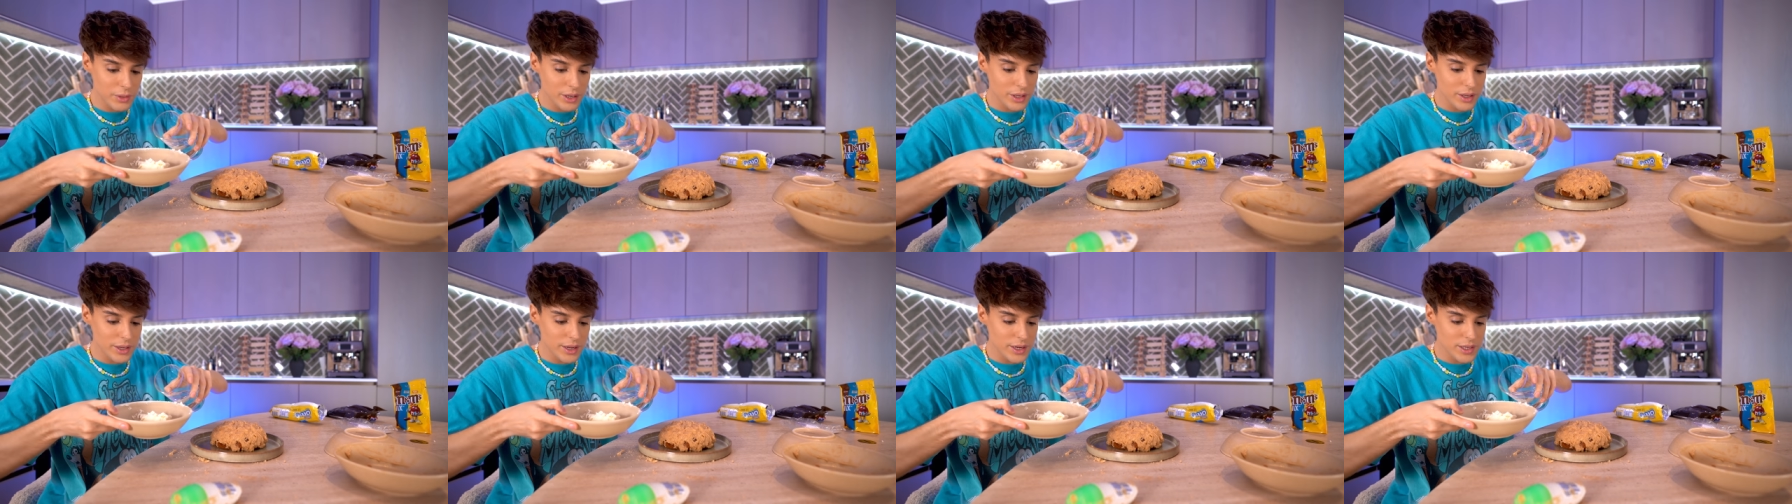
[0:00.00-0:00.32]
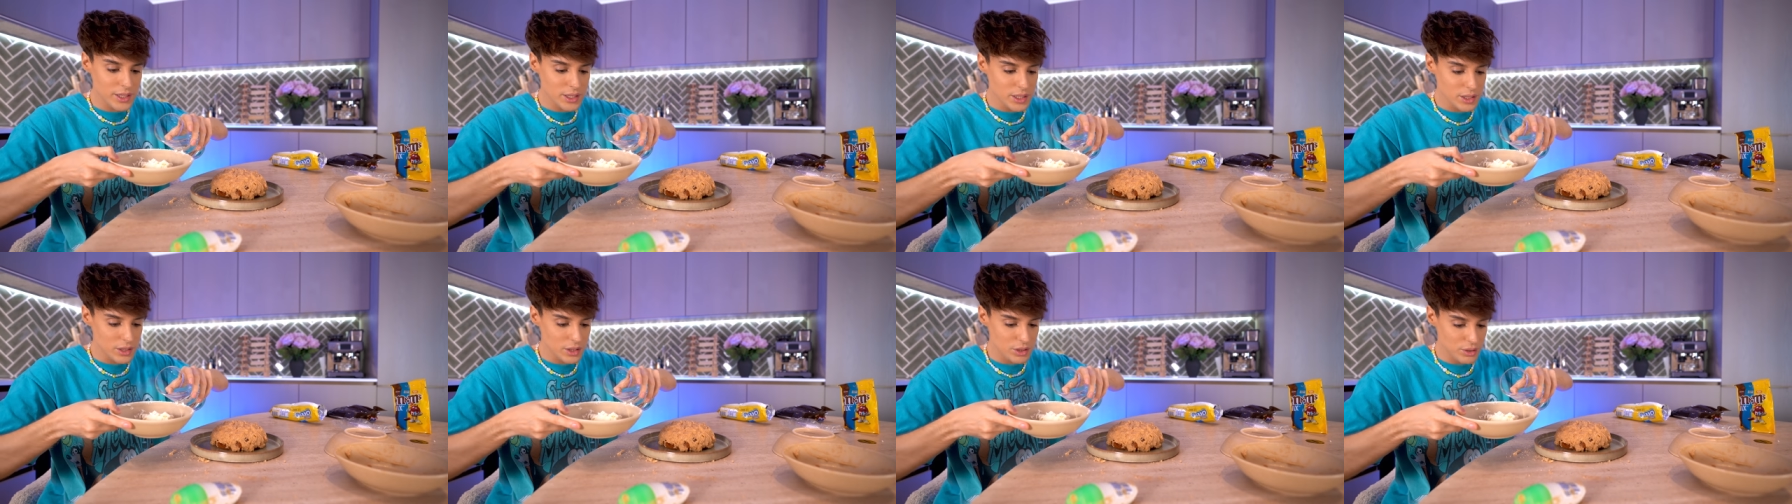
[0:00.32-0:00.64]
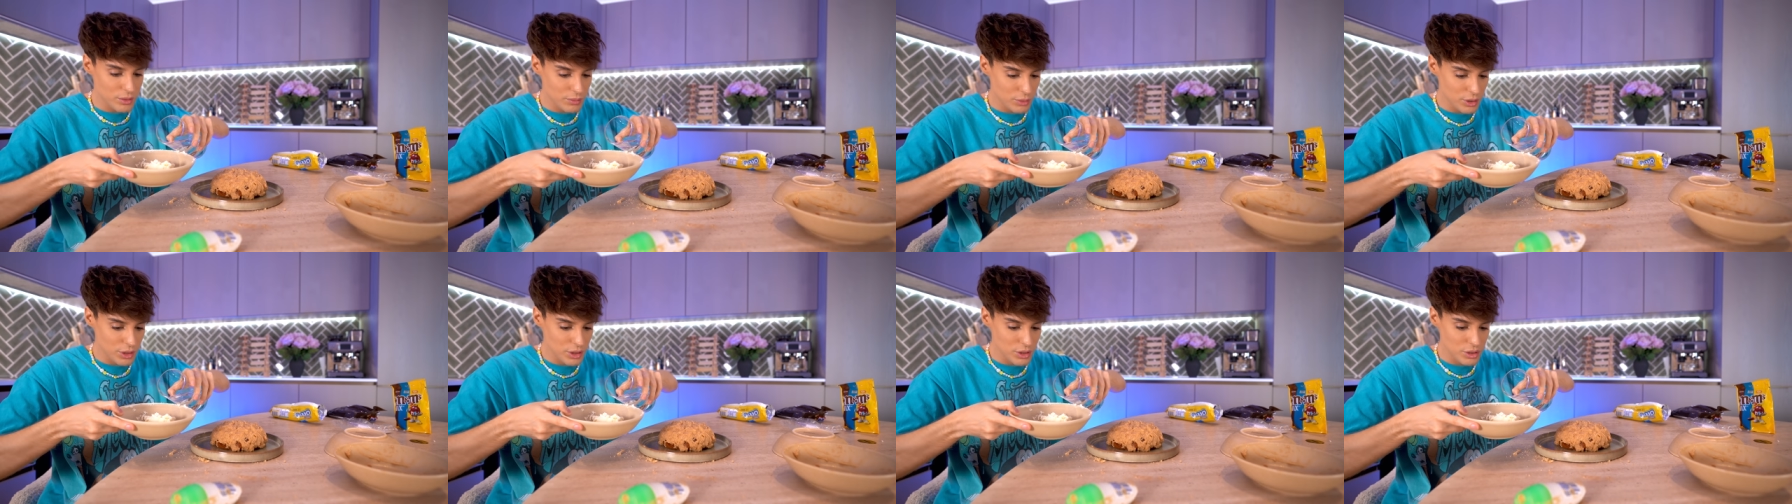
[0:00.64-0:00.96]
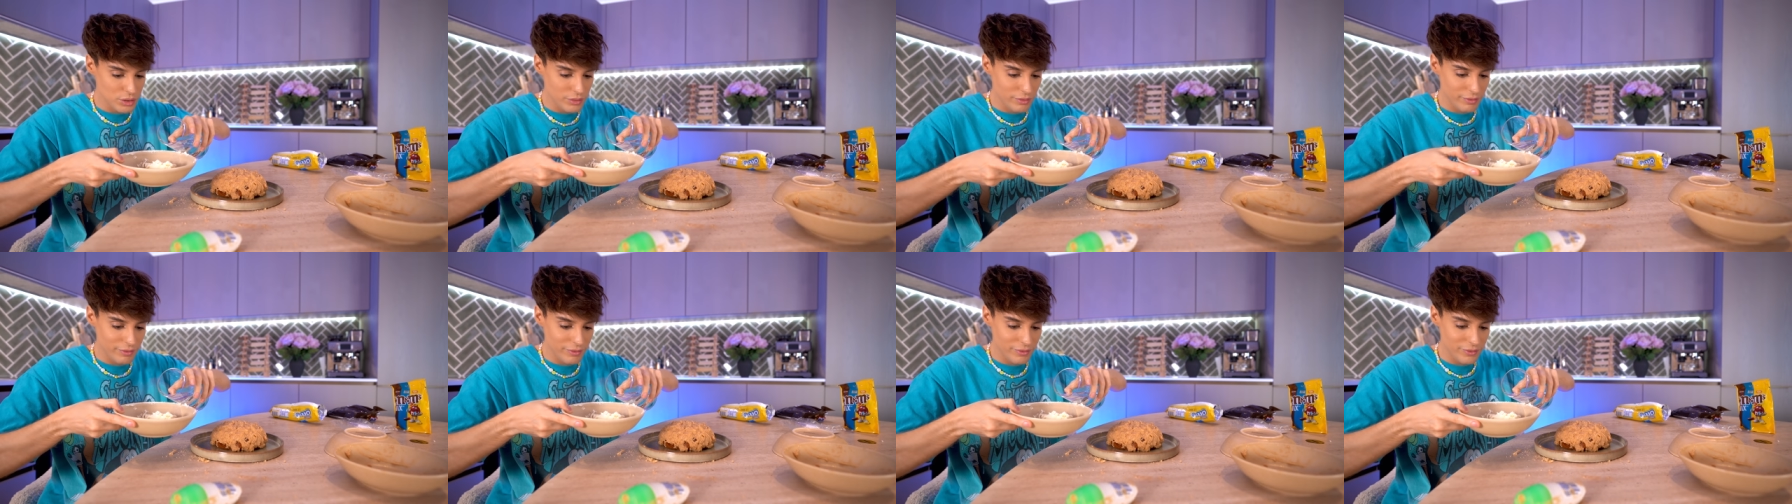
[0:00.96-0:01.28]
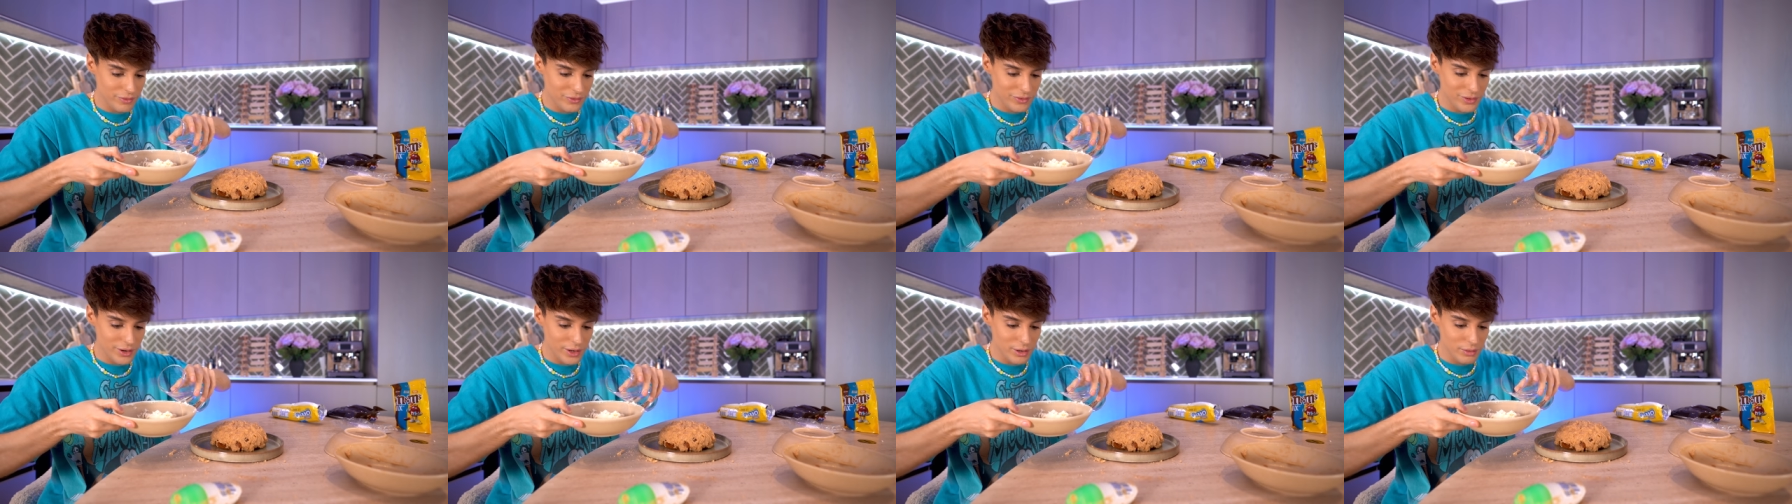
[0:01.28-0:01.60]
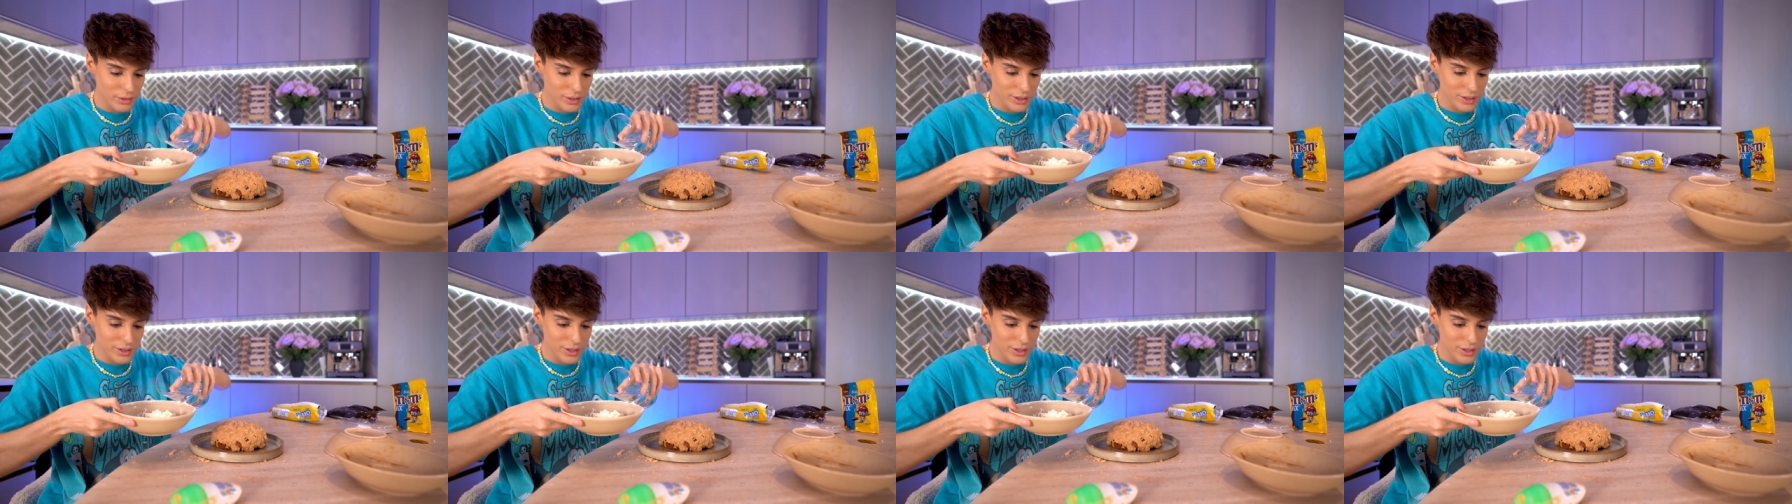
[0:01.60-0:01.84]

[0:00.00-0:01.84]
my lesson, so I'm gonna do very